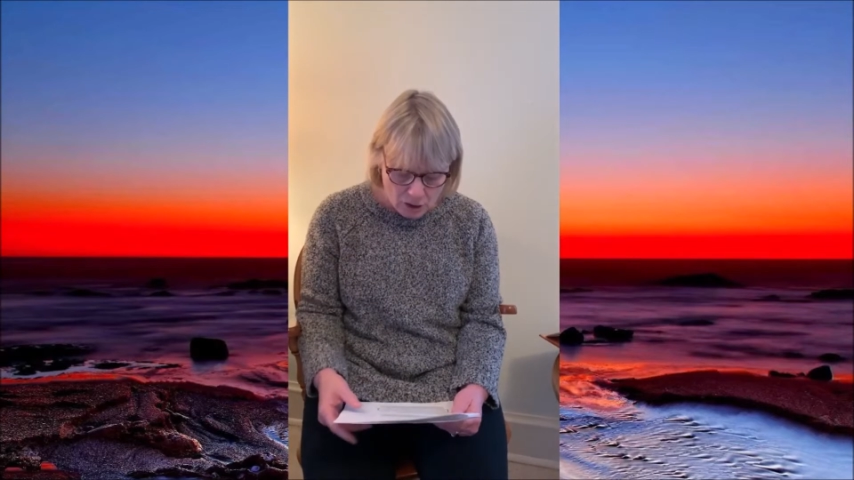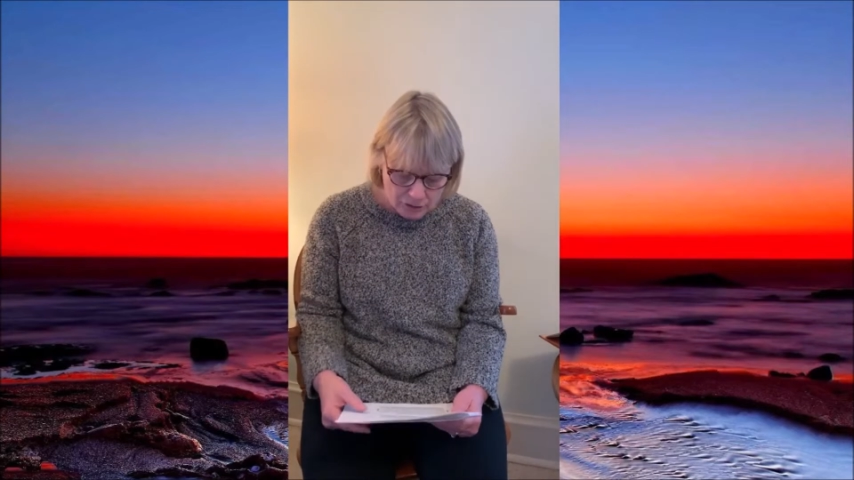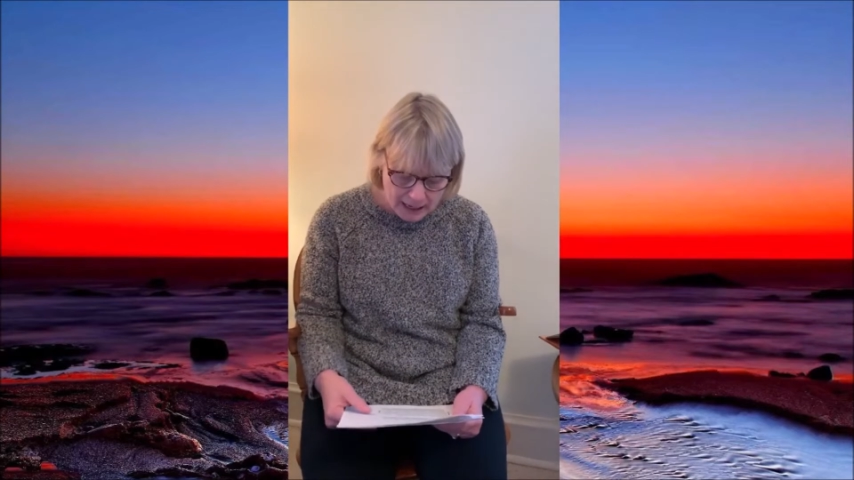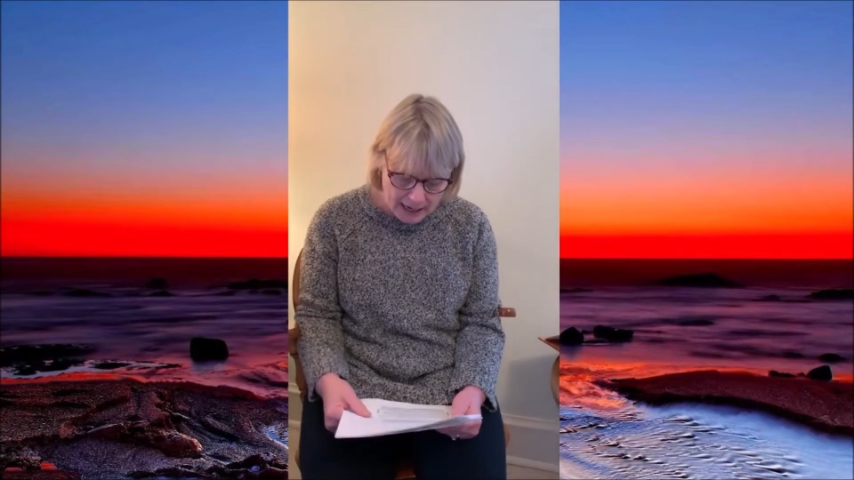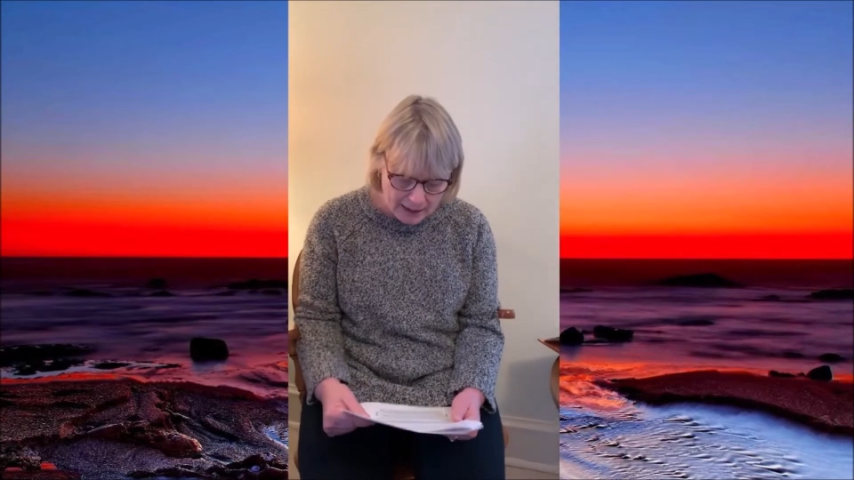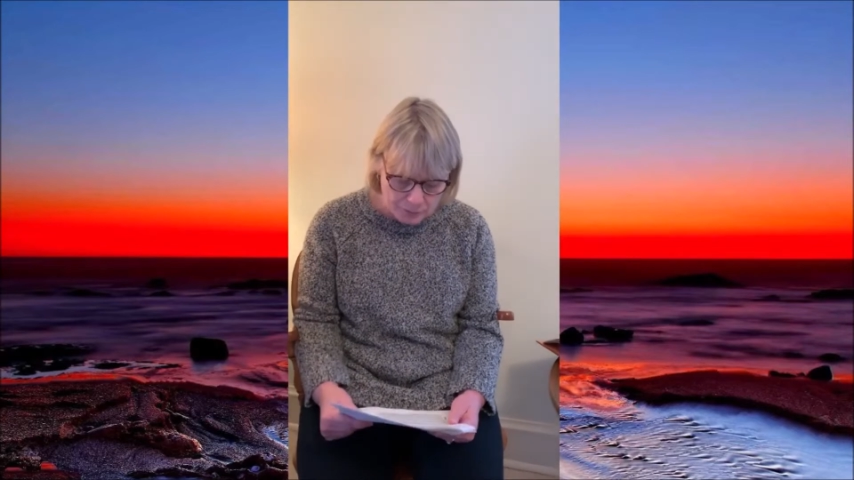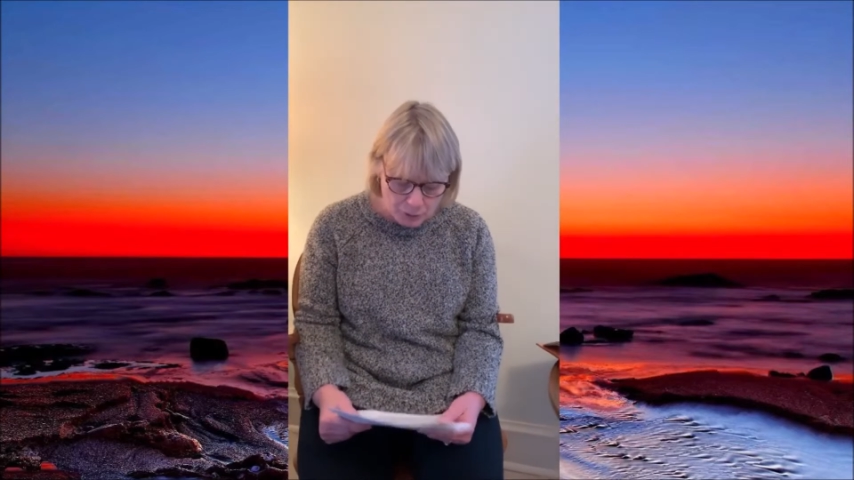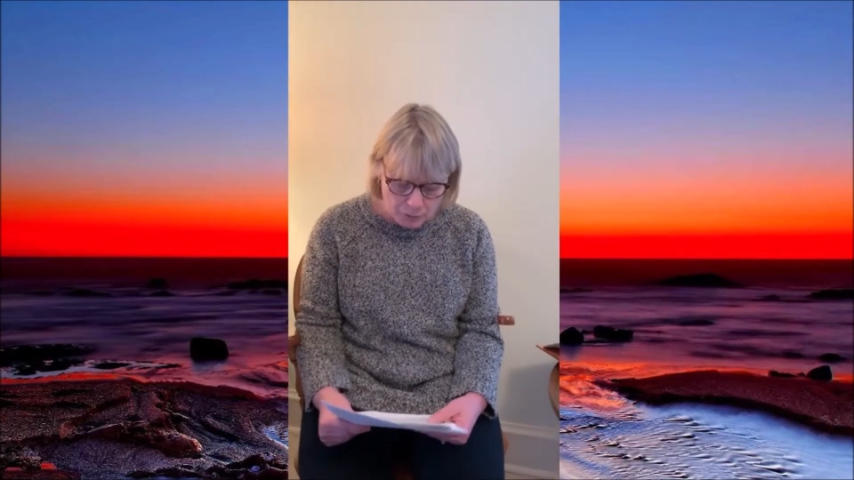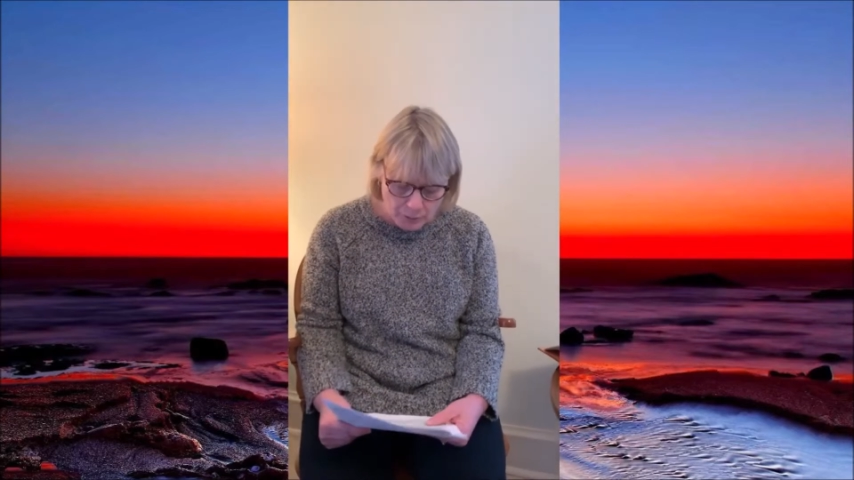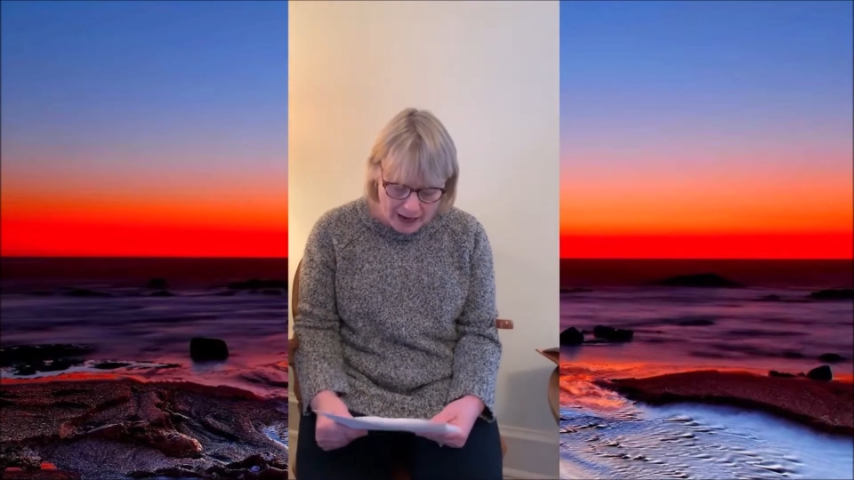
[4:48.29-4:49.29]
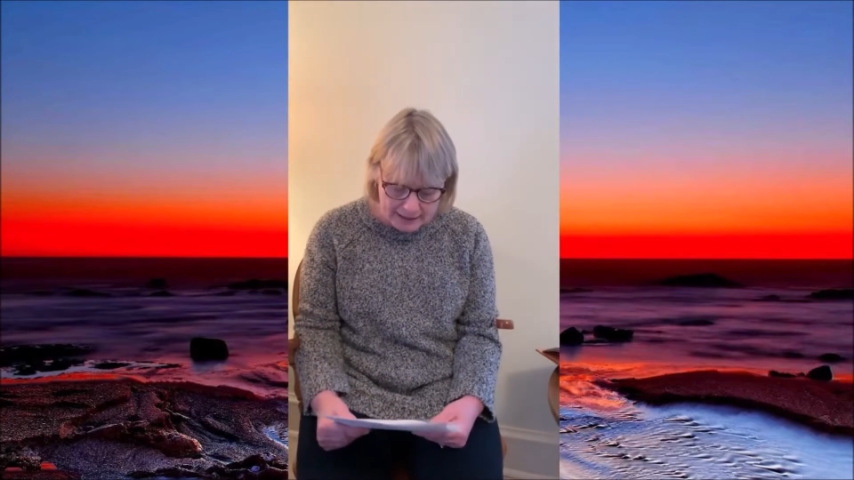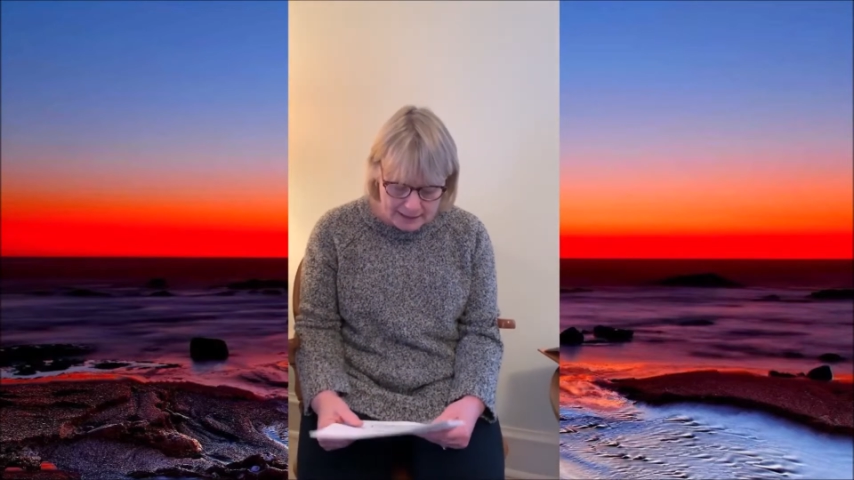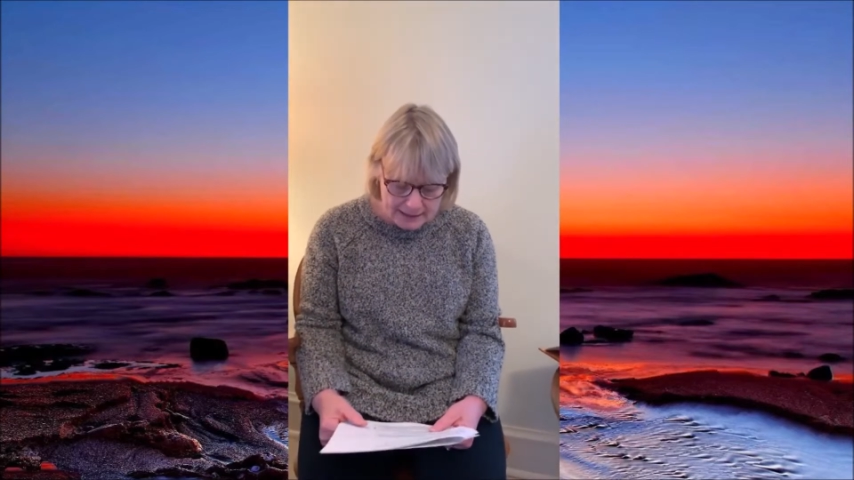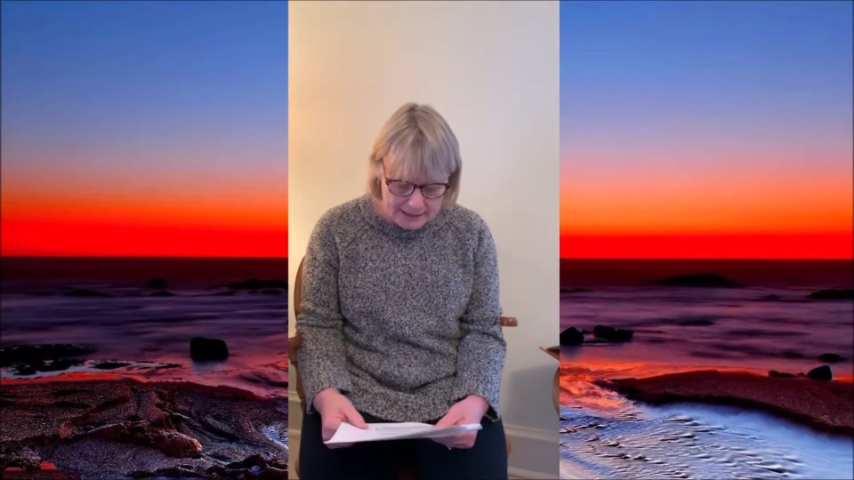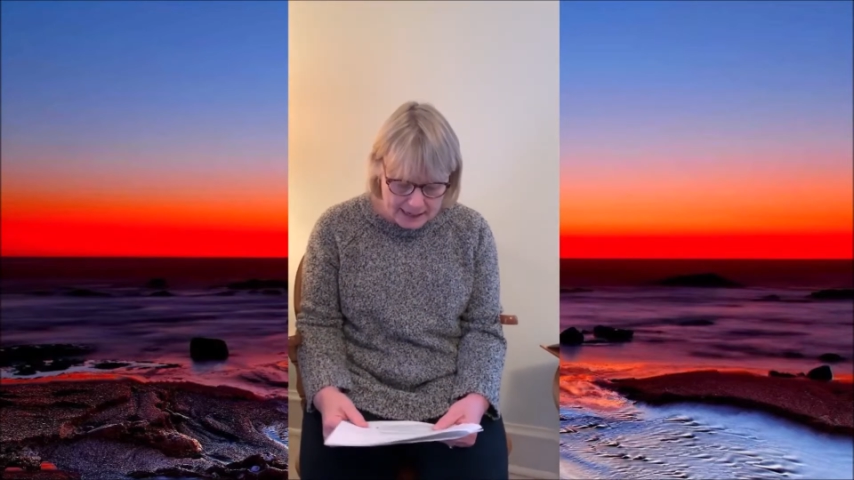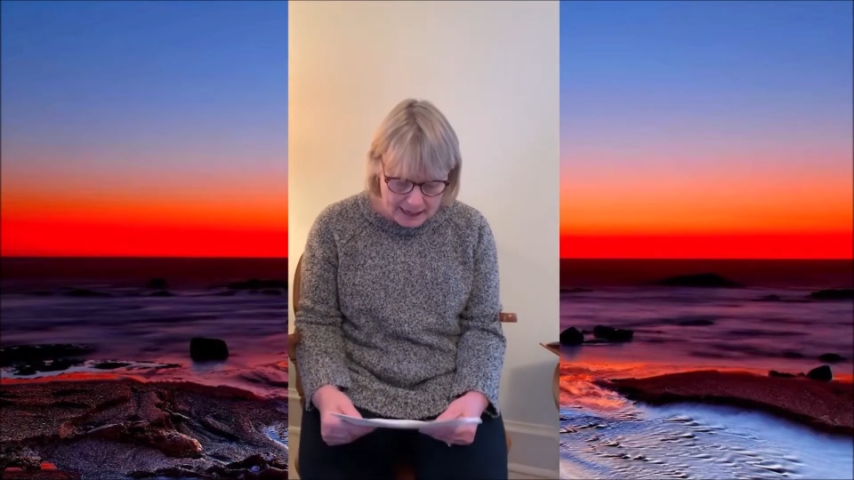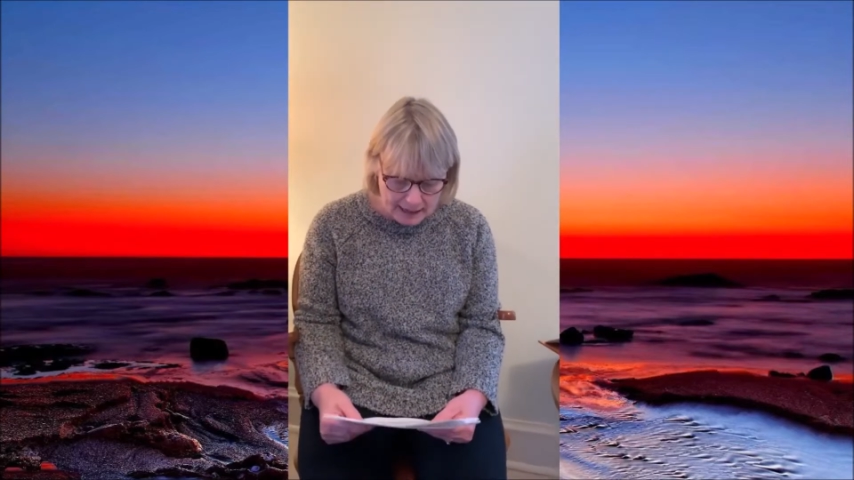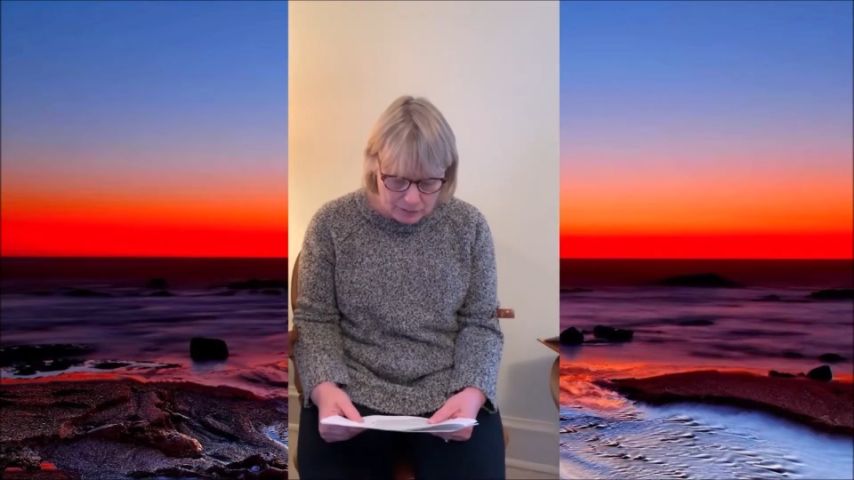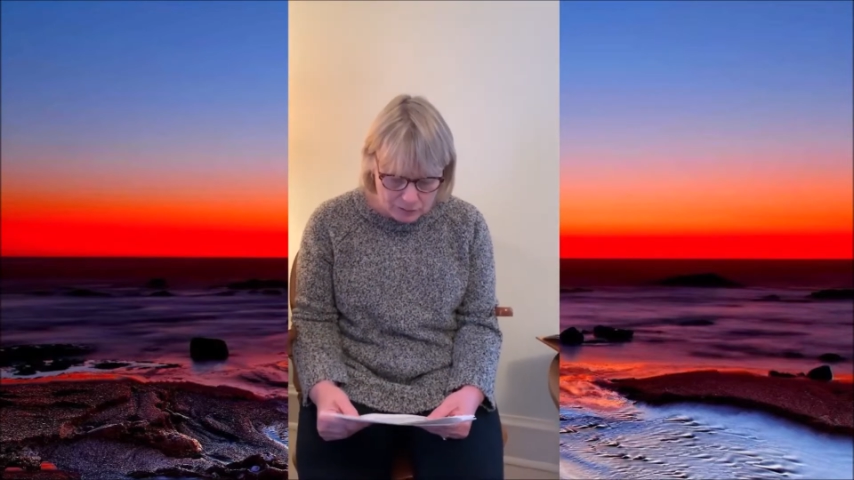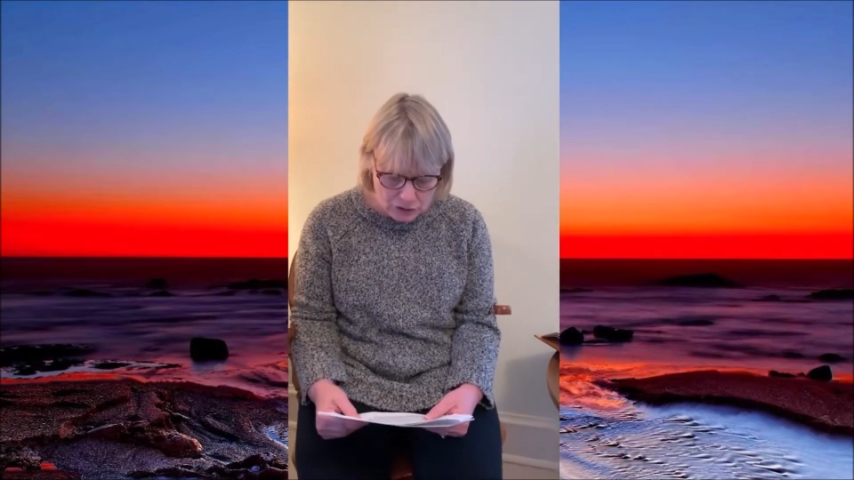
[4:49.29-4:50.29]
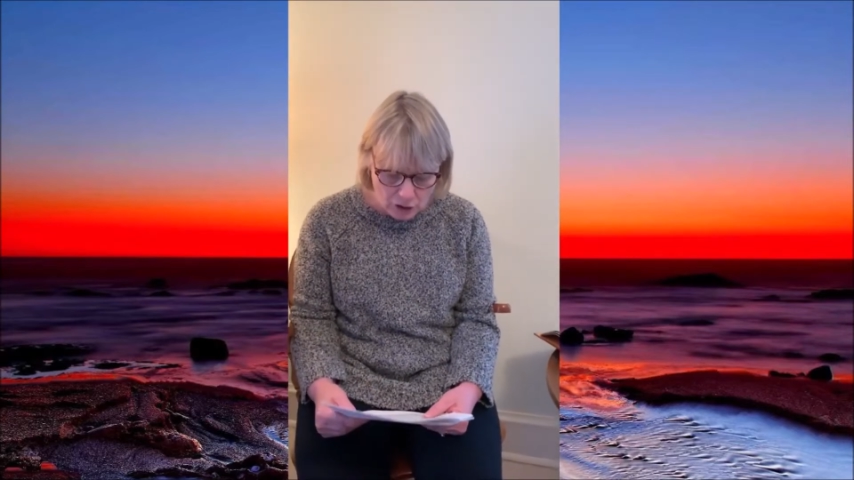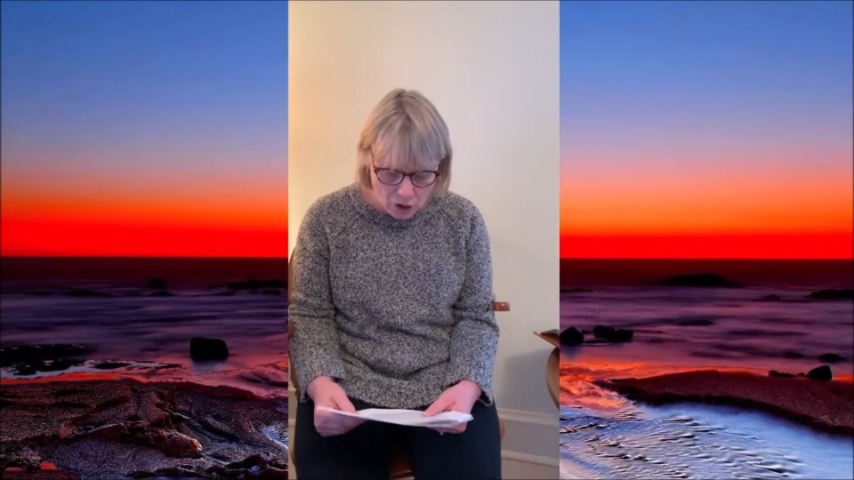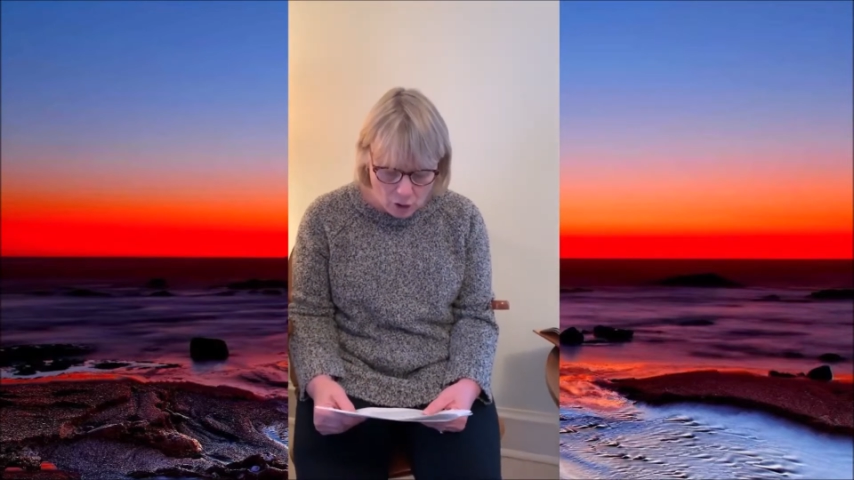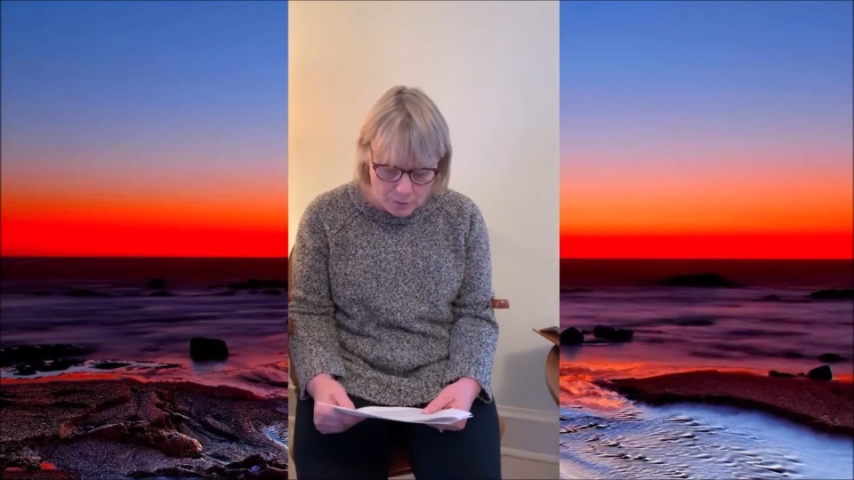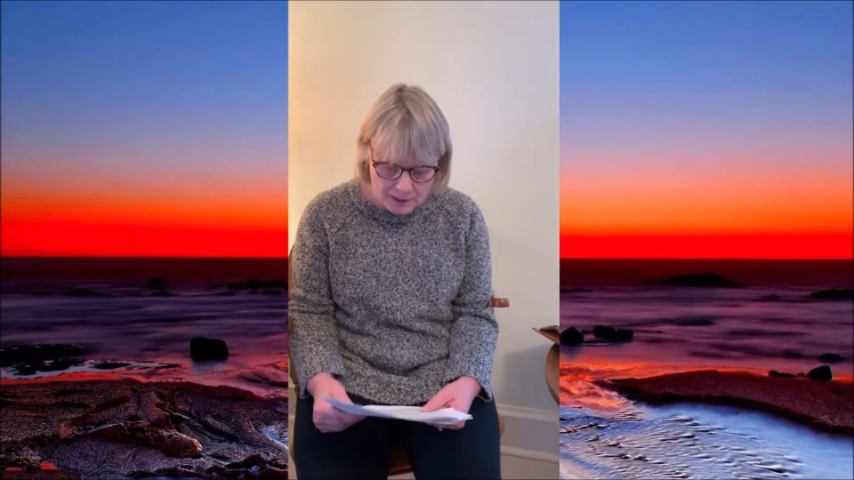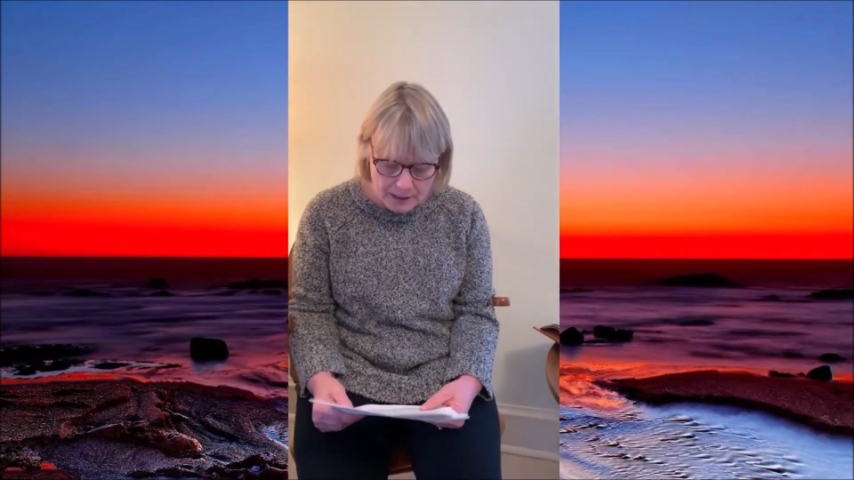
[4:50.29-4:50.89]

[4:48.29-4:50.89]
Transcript: Okay, we're ready now to open